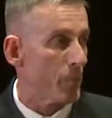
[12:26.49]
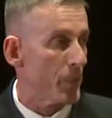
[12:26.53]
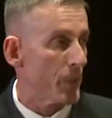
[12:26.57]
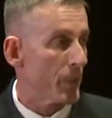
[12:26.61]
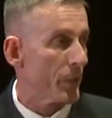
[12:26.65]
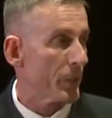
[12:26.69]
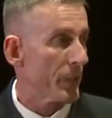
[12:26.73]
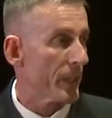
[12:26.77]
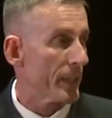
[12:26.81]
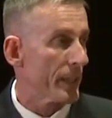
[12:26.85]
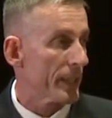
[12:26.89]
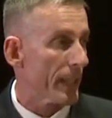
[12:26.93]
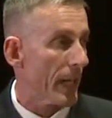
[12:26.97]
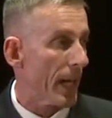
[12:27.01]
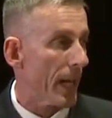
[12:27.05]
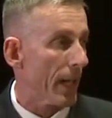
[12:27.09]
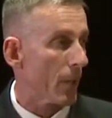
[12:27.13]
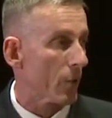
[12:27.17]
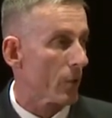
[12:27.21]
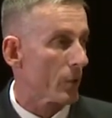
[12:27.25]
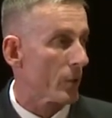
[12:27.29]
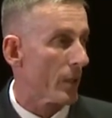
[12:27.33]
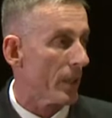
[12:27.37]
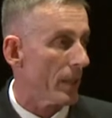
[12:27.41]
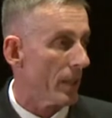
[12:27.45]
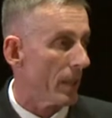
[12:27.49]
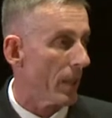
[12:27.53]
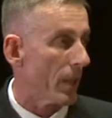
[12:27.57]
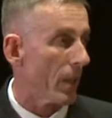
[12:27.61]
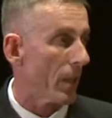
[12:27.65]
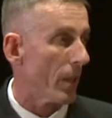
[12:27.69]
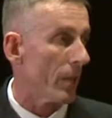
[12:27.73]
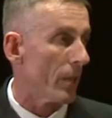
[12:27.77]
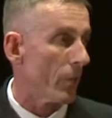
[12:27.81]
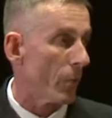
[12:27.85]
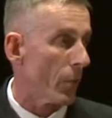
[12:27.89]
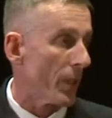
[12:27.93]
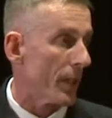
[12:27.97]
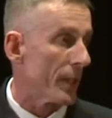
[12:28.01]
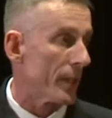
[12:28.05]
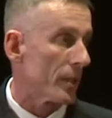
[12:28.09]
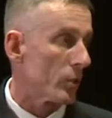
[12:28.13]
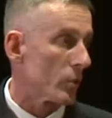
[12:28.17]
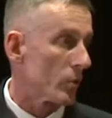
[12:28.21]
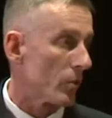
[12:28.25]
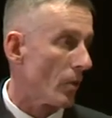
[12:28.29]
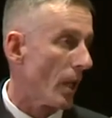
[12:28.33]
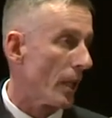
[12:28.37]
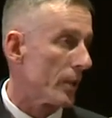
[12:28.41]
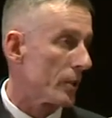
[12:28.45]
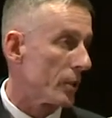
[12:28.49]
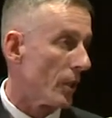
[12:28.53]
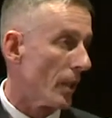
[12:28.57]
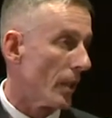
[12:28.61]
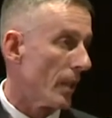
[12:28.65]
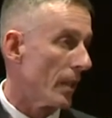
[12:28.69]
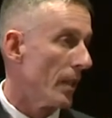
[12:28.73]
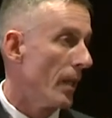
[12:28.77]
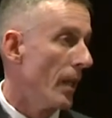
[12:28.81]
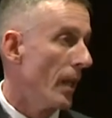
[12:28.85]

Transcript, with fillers: billion a year in reconstruction